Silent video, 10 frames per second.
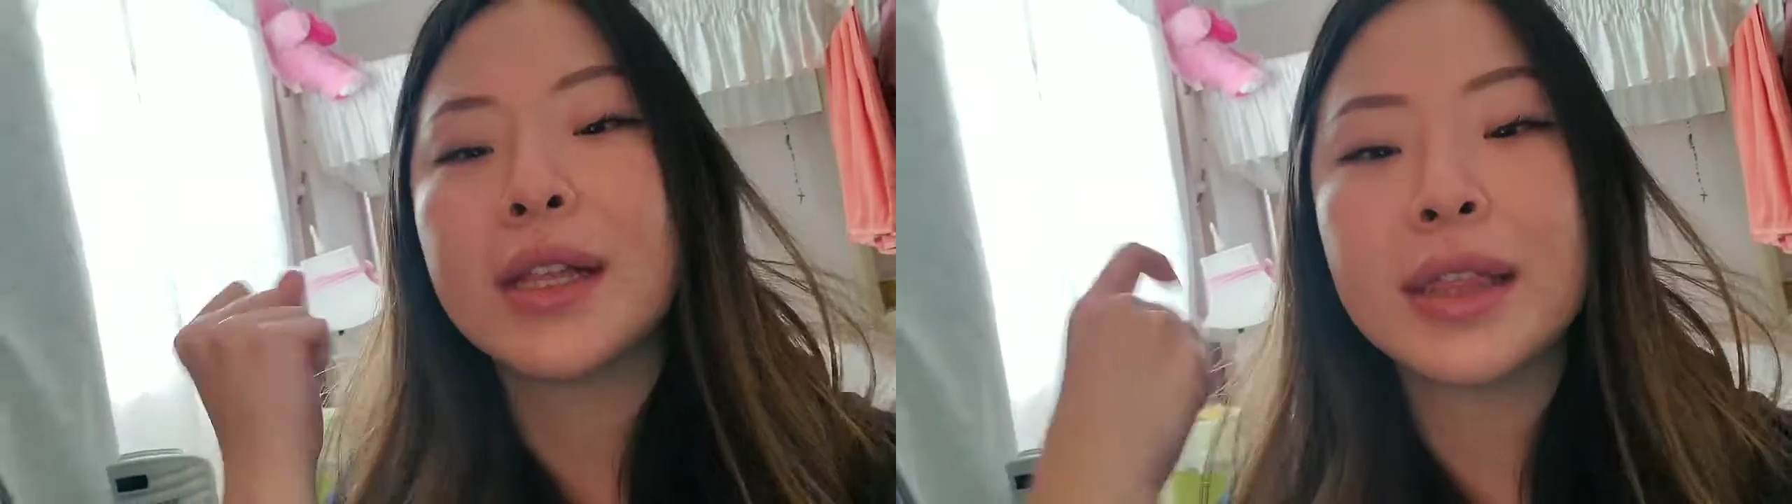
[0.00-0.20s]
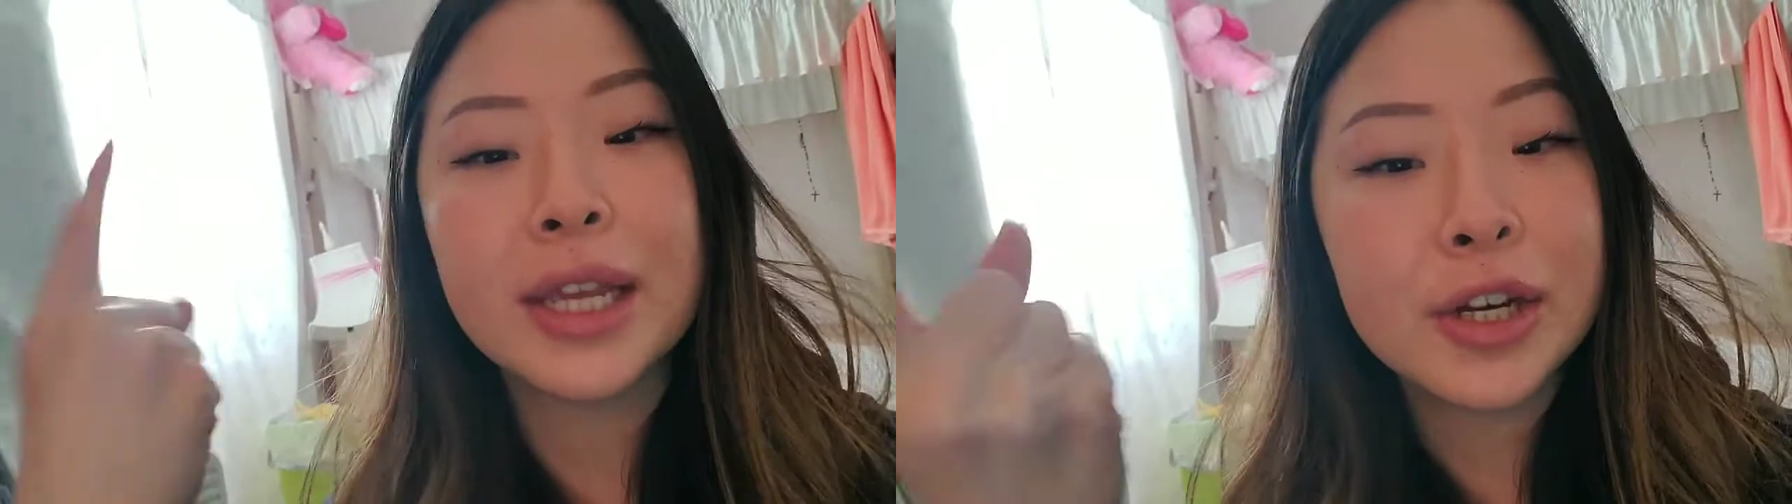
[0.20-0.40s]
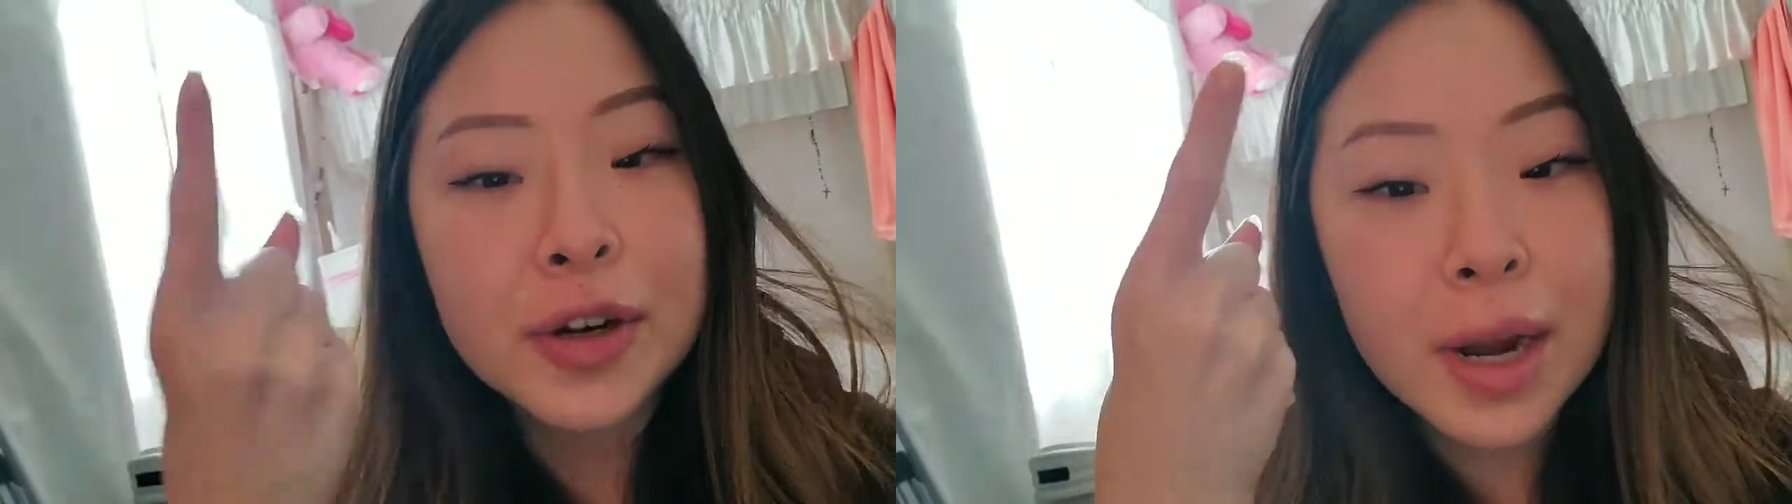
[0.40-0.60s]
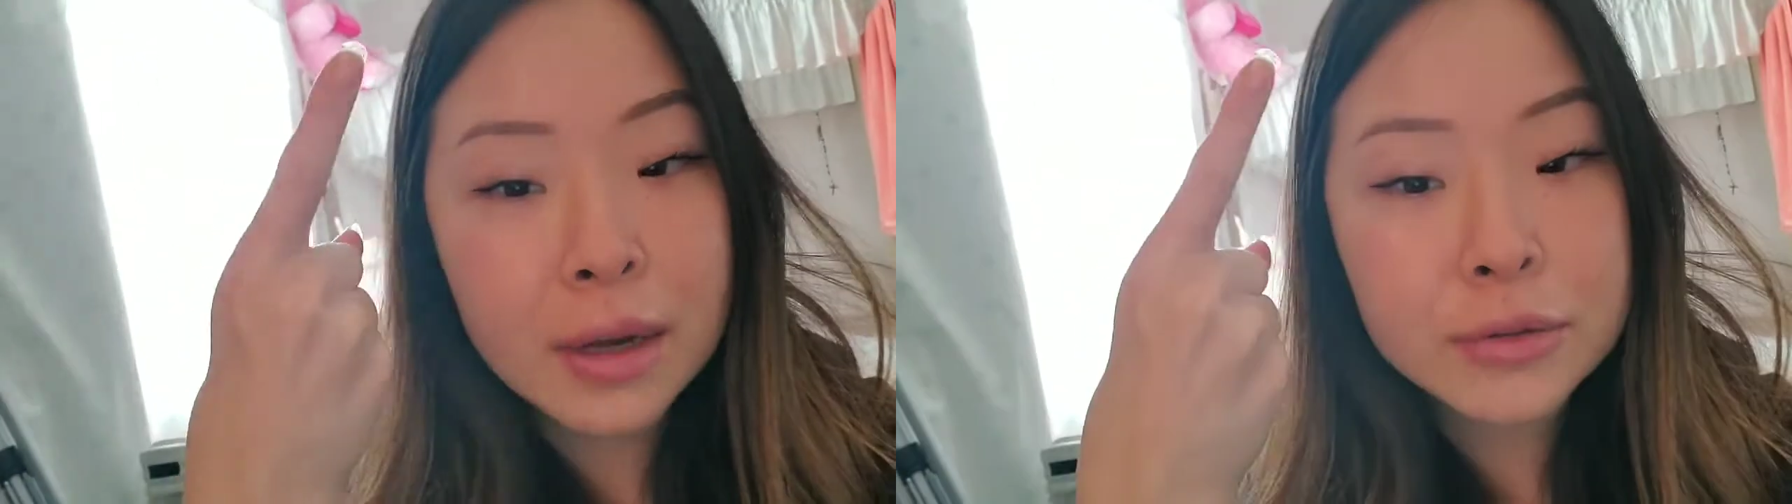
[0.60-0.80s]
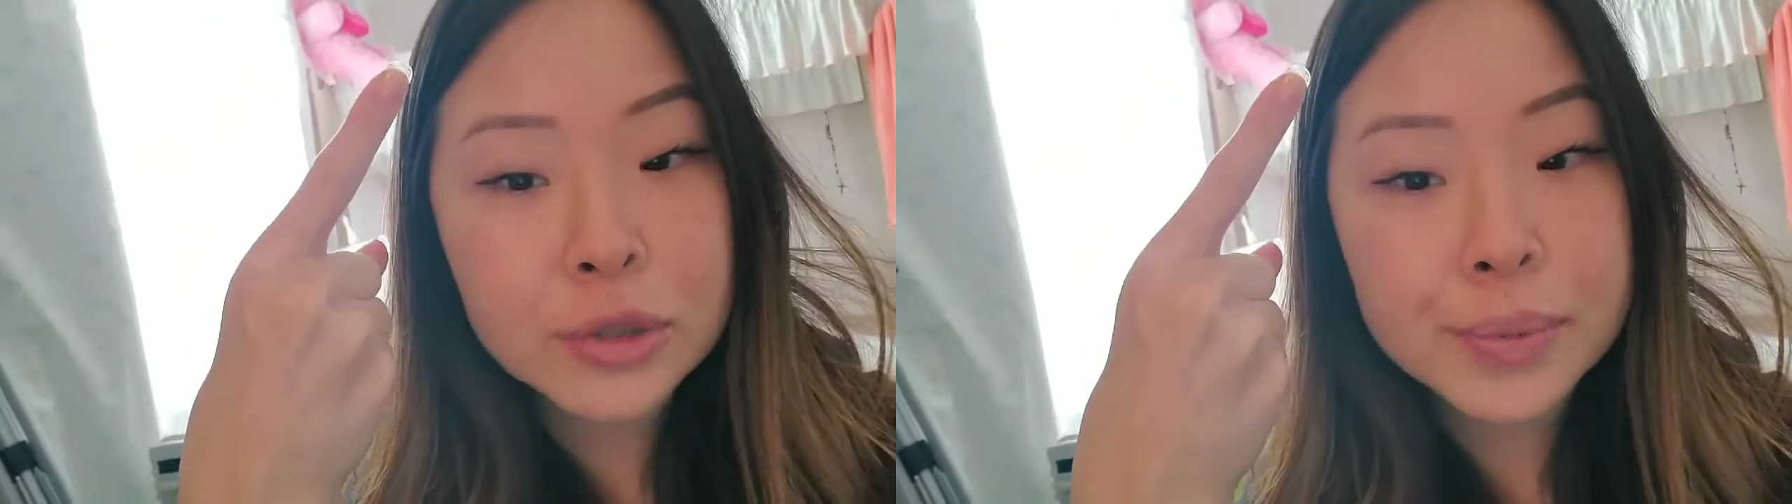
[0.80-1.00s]
linear
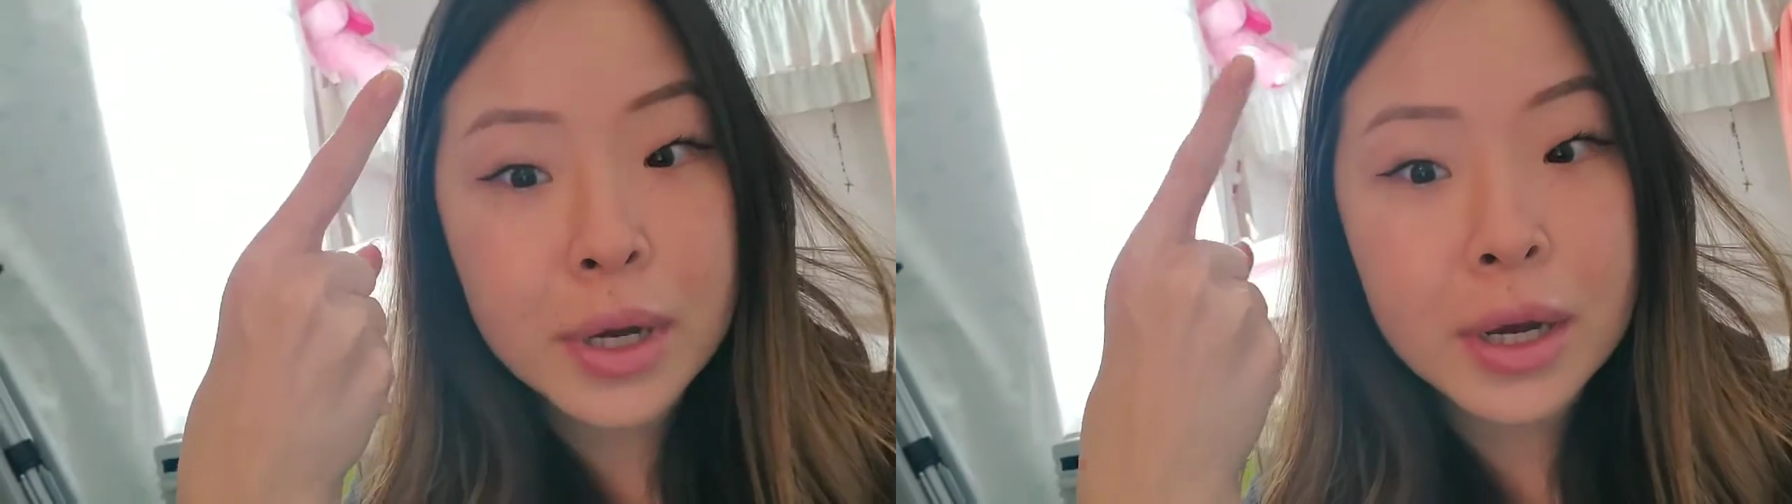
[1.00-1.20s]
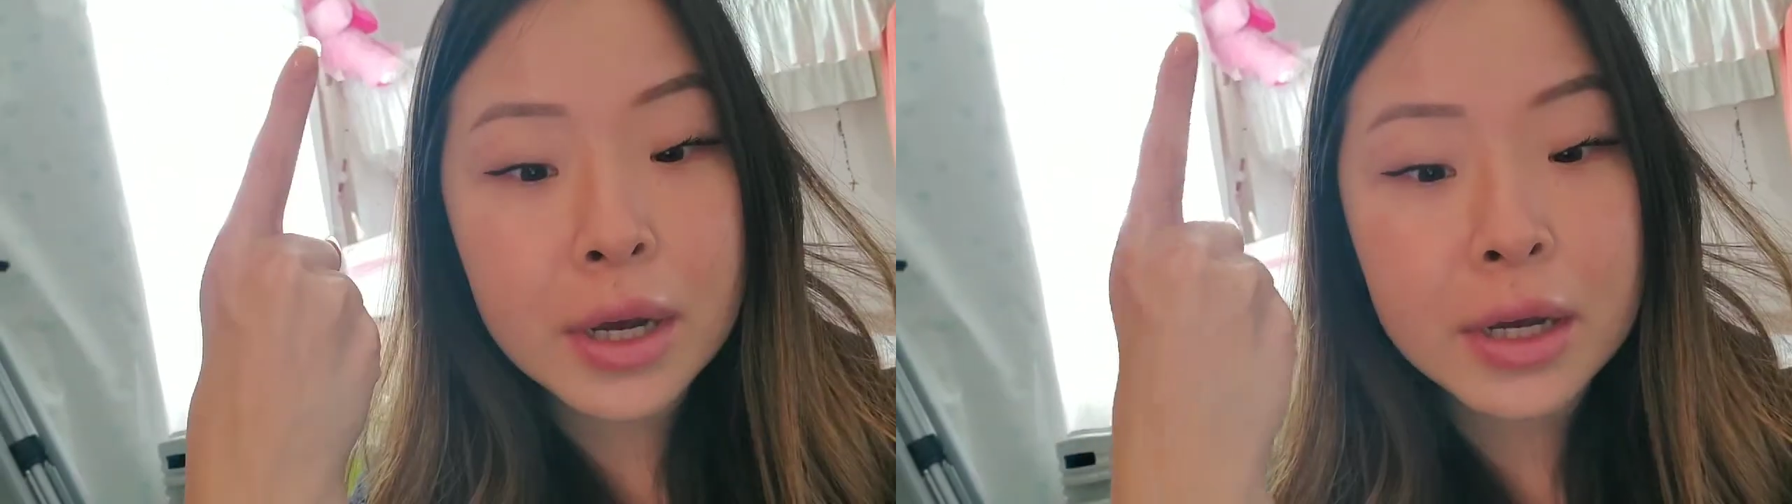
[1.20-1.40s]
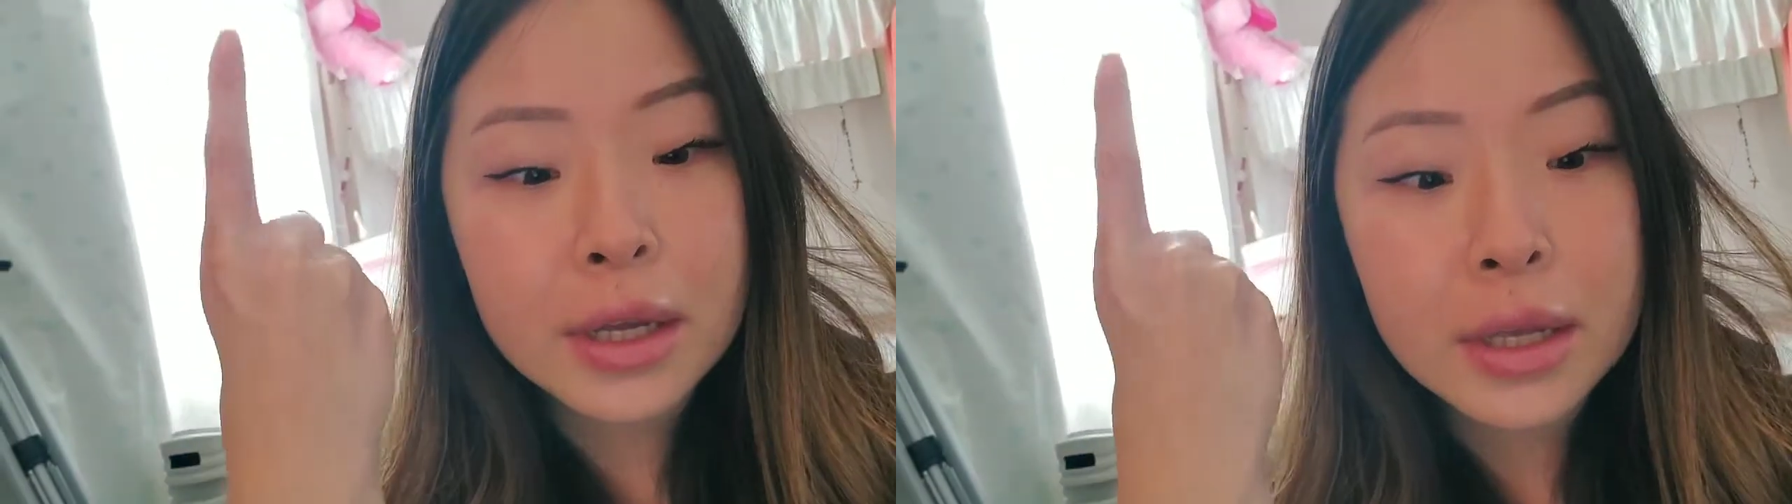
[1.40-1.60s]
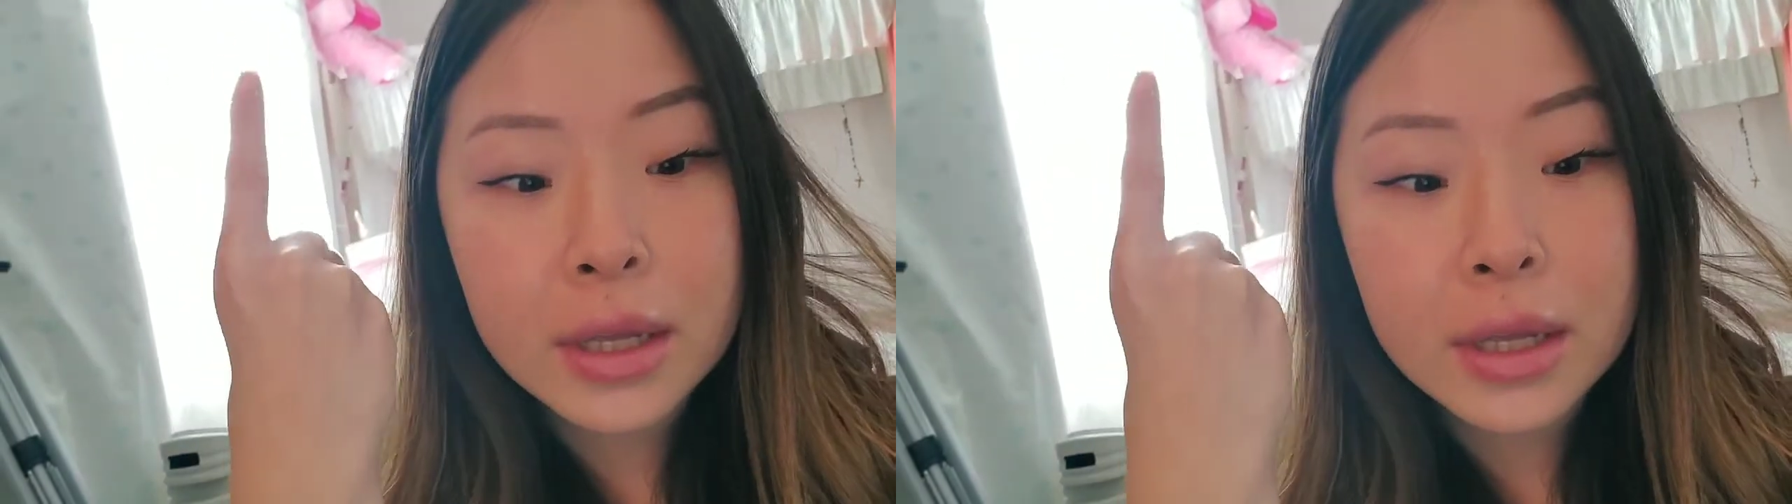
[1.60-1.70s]
algebra,